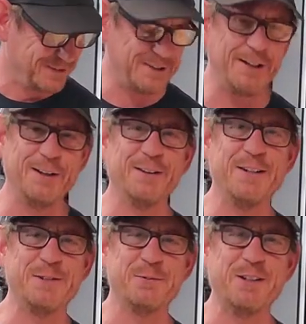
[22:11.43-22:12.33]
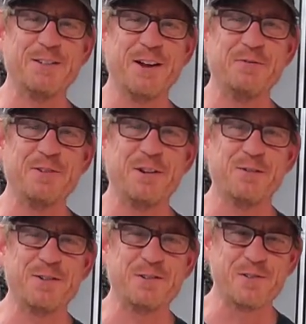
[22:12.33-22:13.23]
At least what's left of the
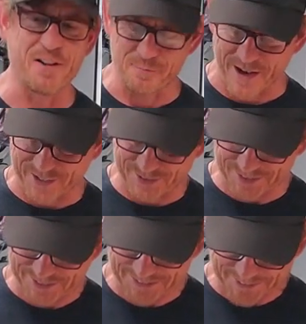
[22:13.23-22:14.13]
original glove box.